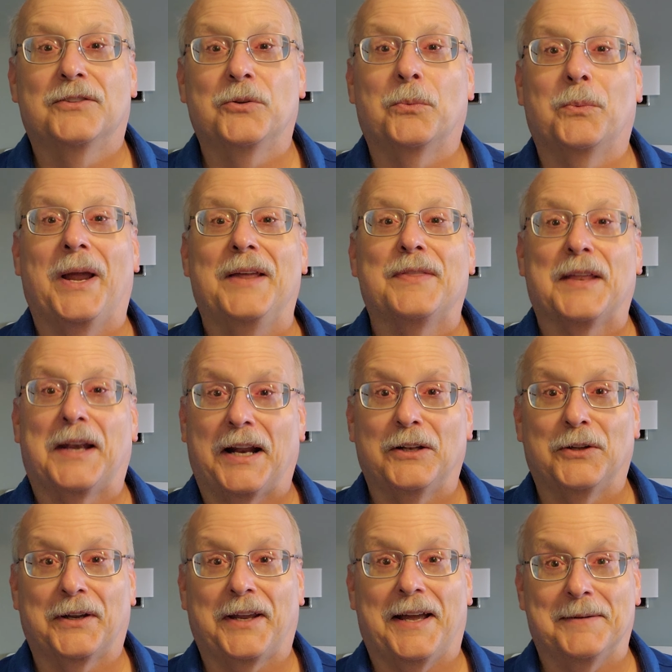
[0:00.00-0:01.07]
the way that I
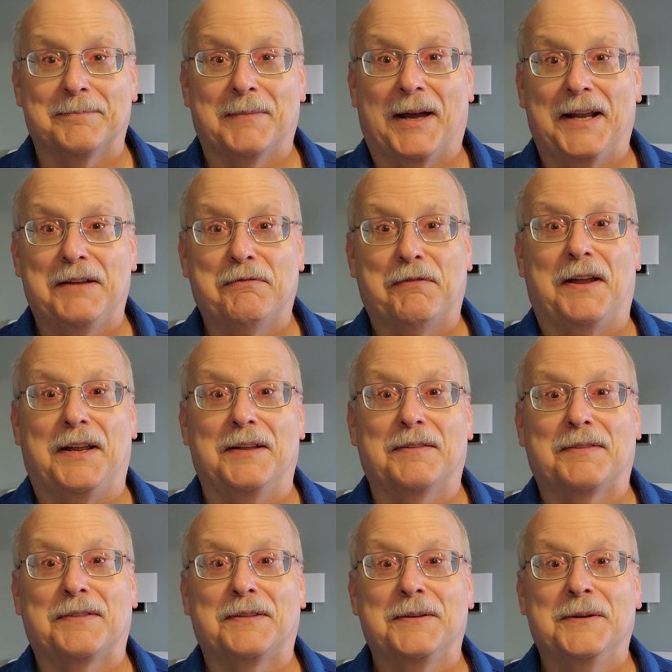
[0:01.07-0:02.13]
look at my faith.
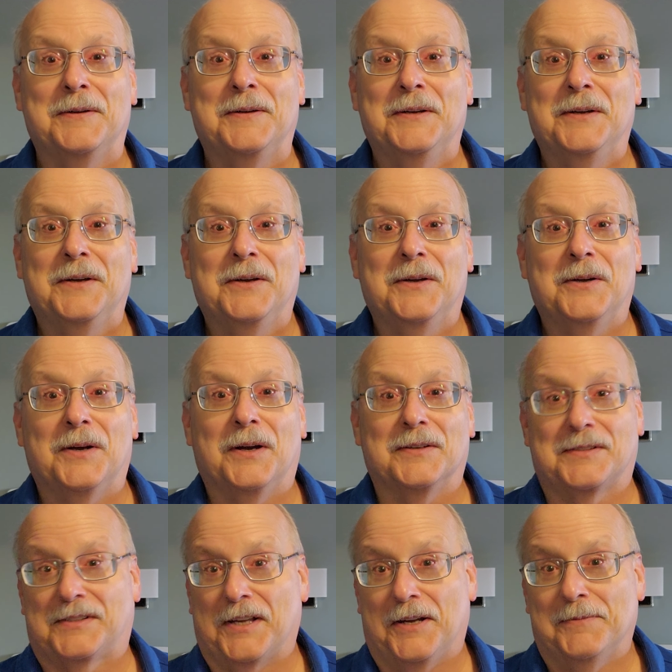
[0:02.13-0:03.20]

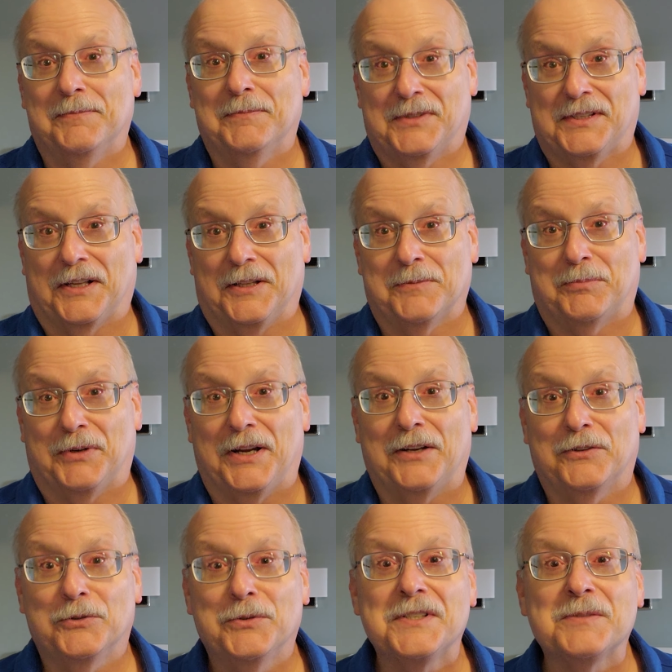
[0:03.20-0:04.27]
Some celebrate
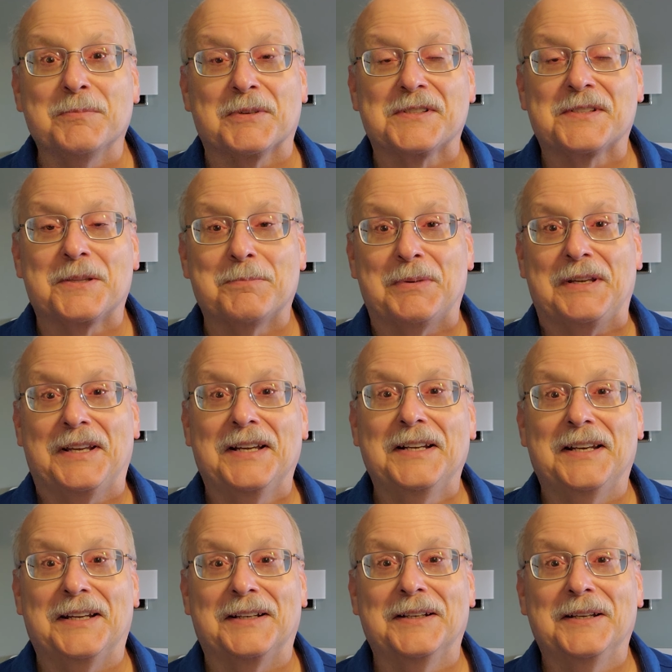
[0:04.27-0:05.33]
Christmas, the
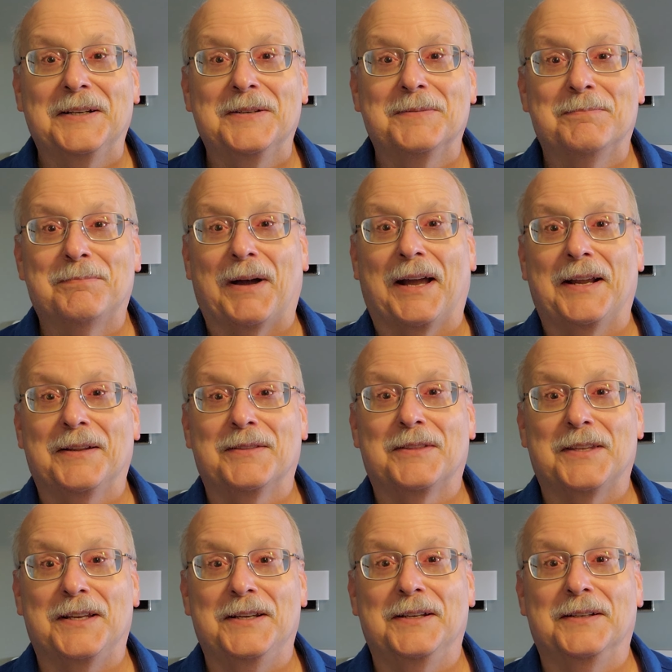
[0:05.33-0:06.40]
beginning, by
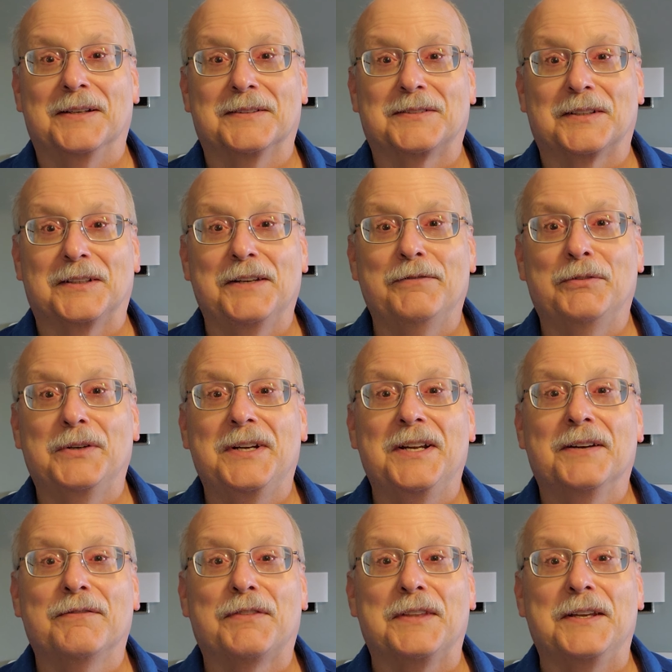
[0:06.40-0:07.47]
the delivery
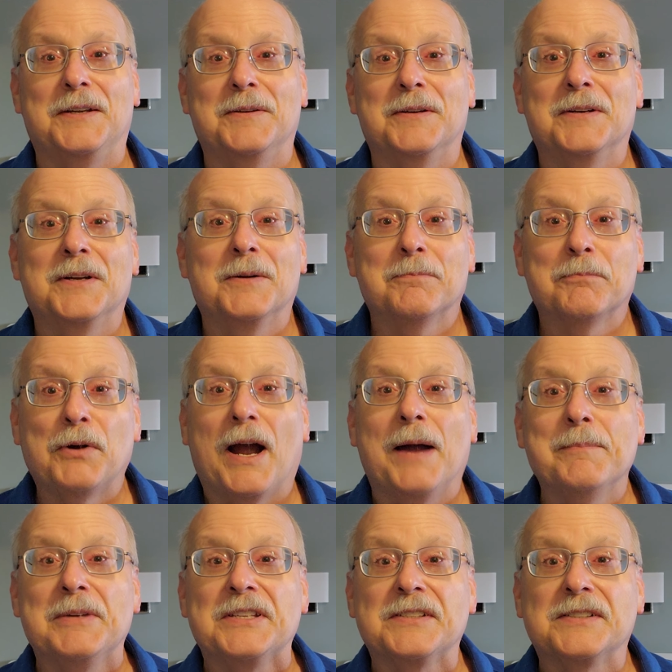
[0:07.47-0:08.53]
of the
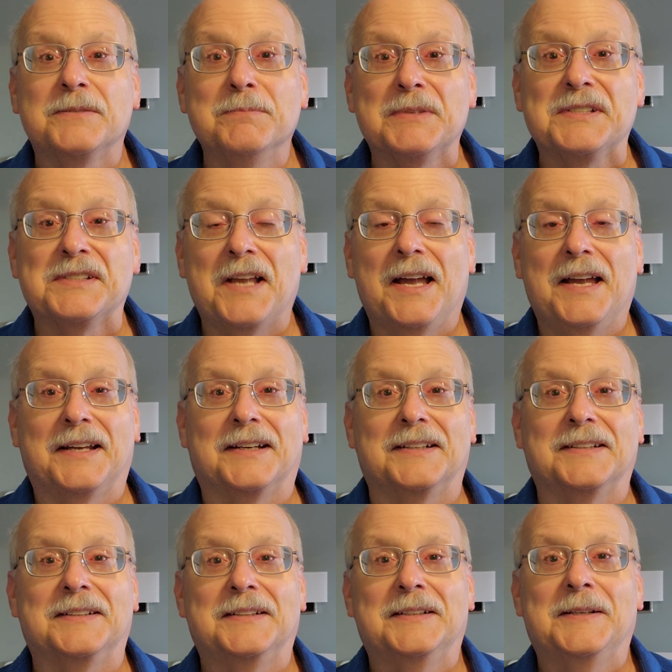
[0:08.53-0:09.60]
promised Messiah.
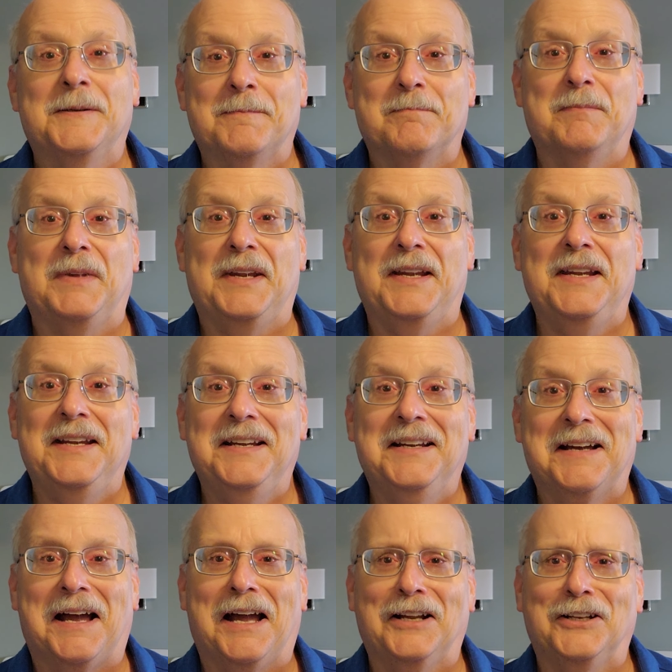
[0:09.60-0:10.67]
Me,
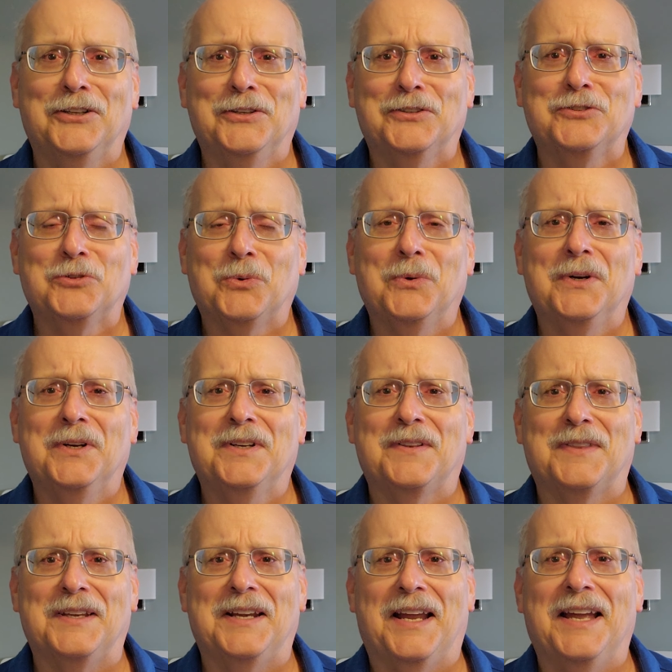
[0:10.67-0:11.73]
I look toward
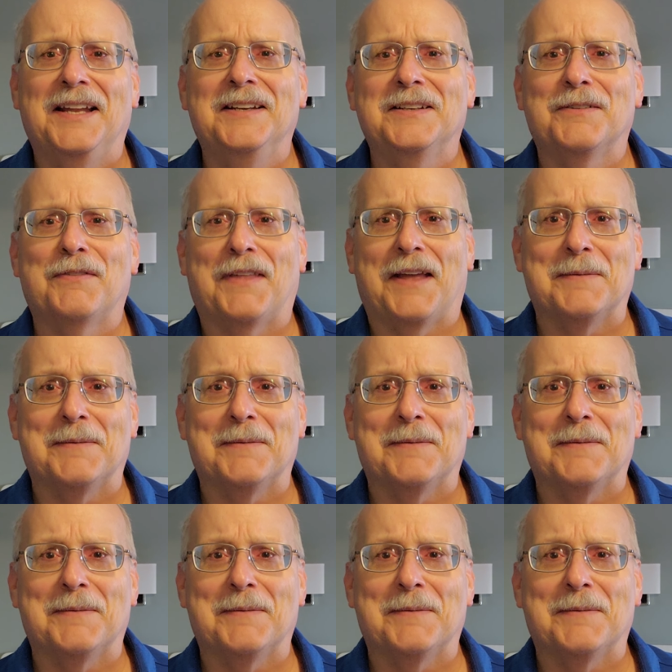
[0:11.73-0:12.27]
the end of